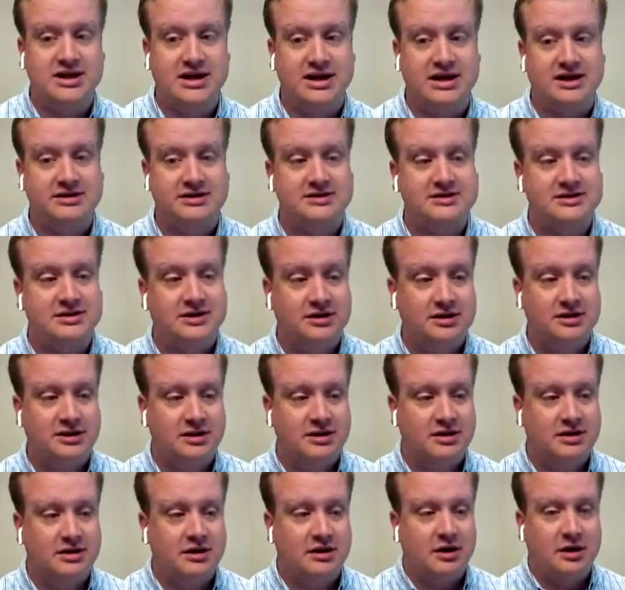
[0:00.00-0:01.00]
tax
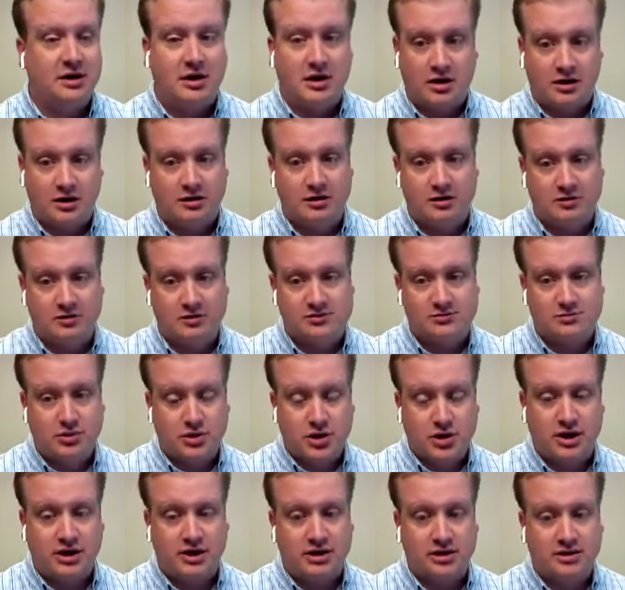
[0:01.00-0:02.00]
on those
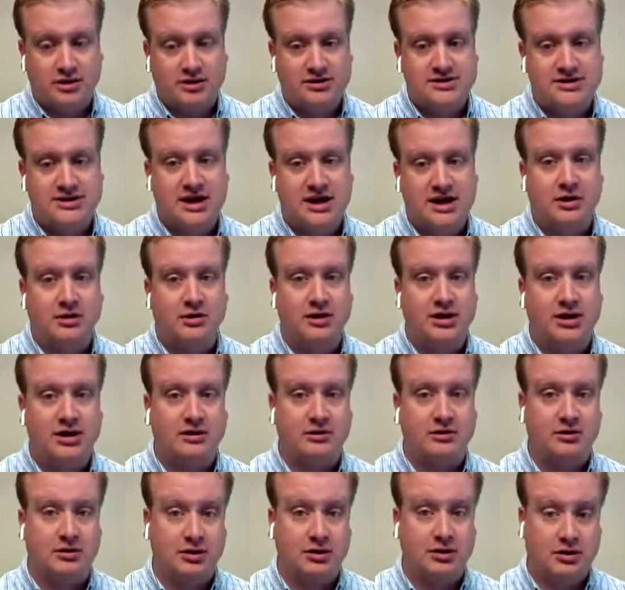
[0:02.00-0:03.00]
products that are
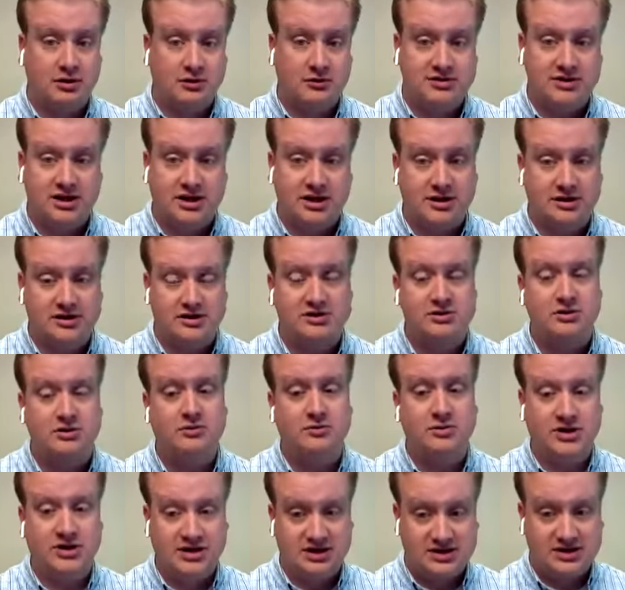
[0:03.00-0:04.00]
either used and
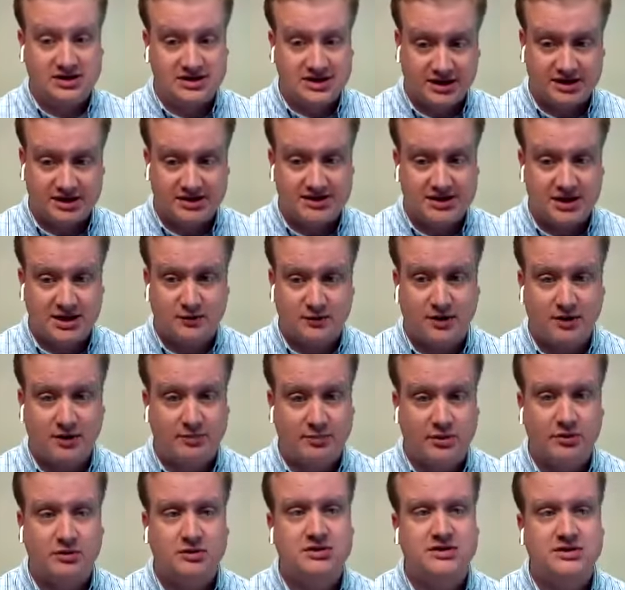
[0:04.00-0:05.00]
consumed inside the state where they
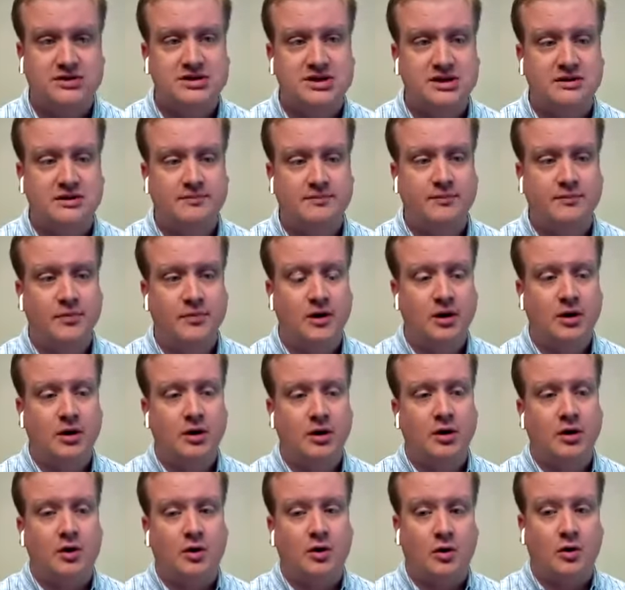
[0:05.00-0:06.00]
purchased them,
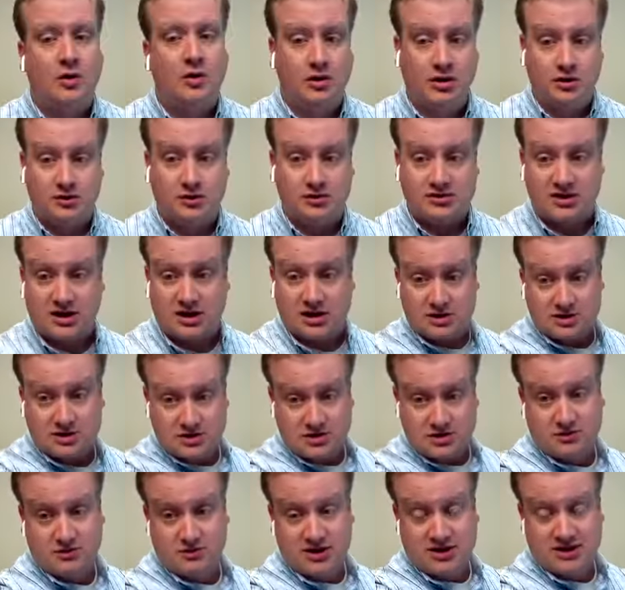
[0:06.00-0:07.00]
or used and
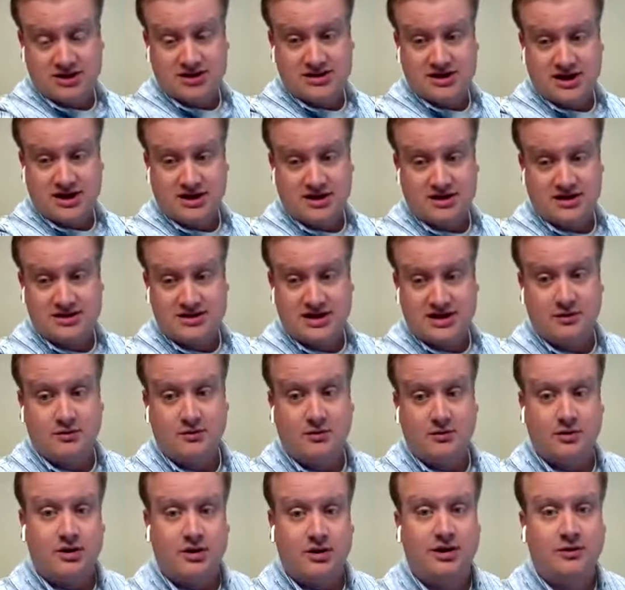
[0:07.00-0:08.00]
consumed inside the state
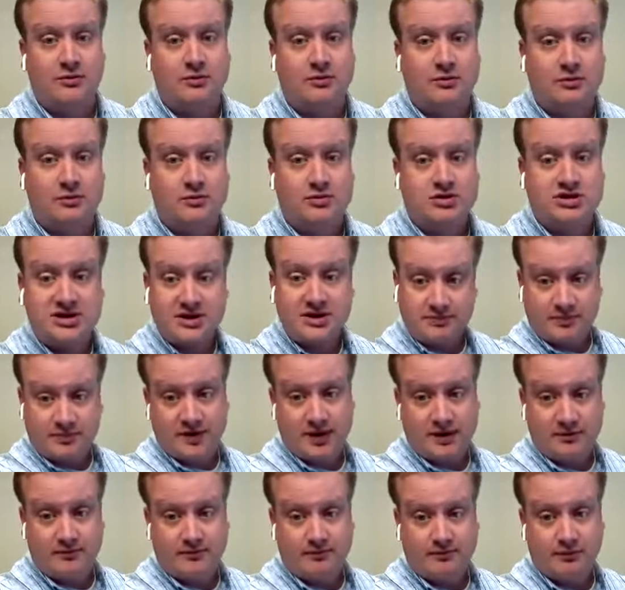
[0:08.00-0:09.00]
where they shipped
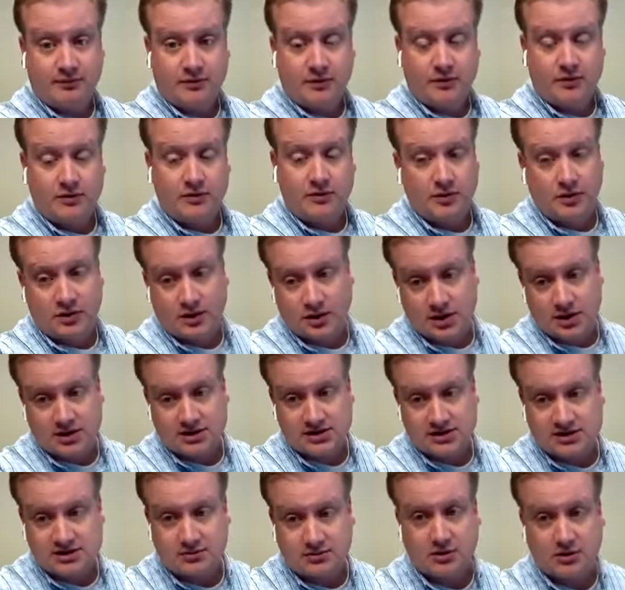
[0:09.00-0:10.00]
them to the
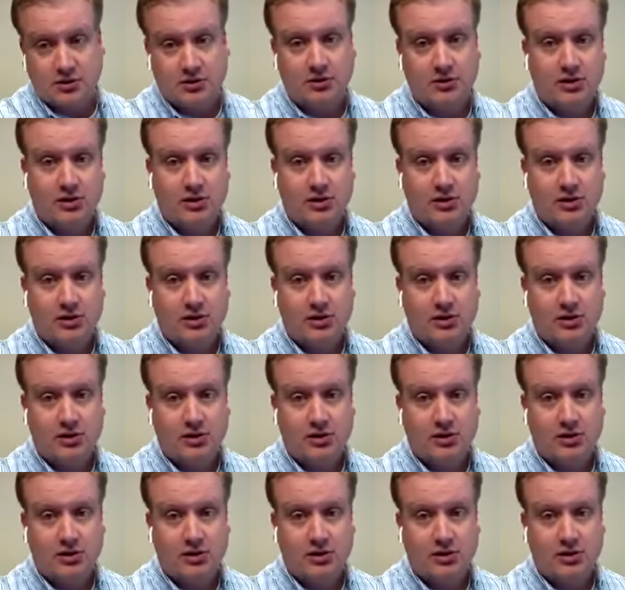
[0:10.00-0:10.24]
customer.